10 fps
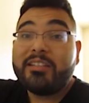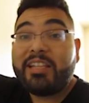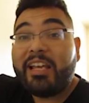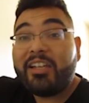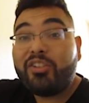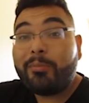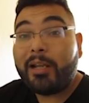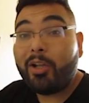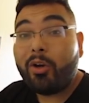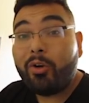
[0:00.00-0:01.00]
take it to my
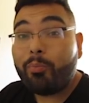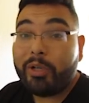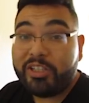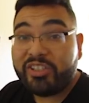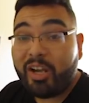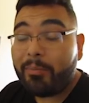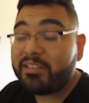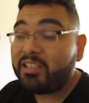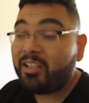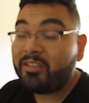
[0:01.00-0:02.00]
local print shop and
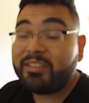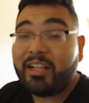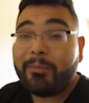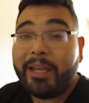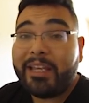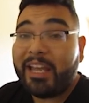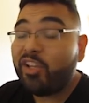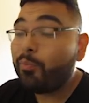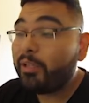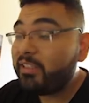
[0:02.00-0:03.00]
tell them, hey, can
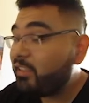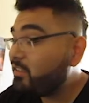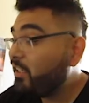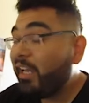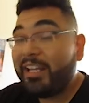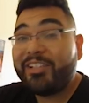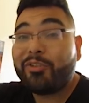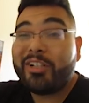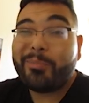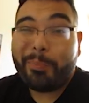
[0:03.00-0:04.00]
you print this in a
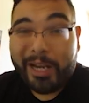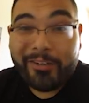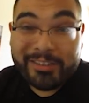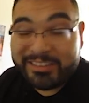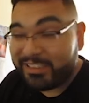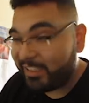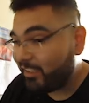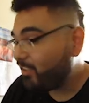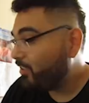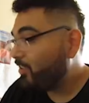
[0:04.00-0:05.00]
transparency?
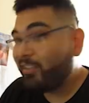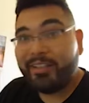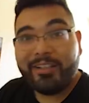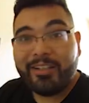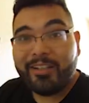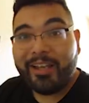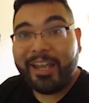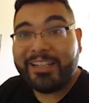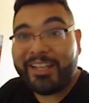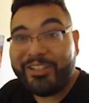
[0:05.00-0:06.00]

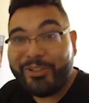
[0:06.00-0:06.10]
And they